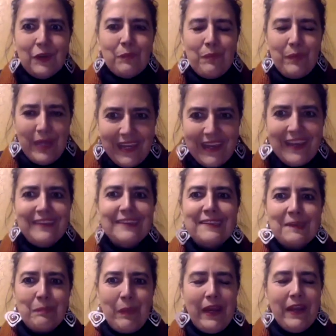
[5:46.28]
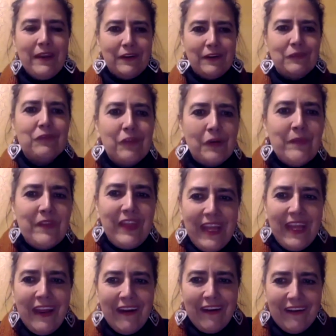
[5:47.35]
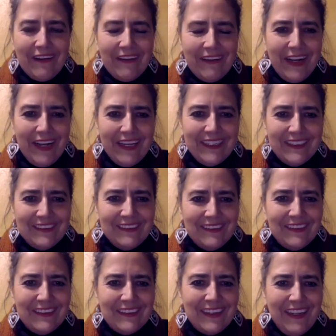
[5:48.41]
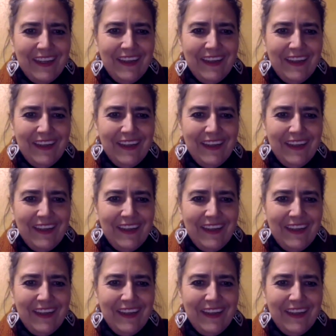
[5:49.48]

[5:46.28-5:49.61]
be inspired from there. And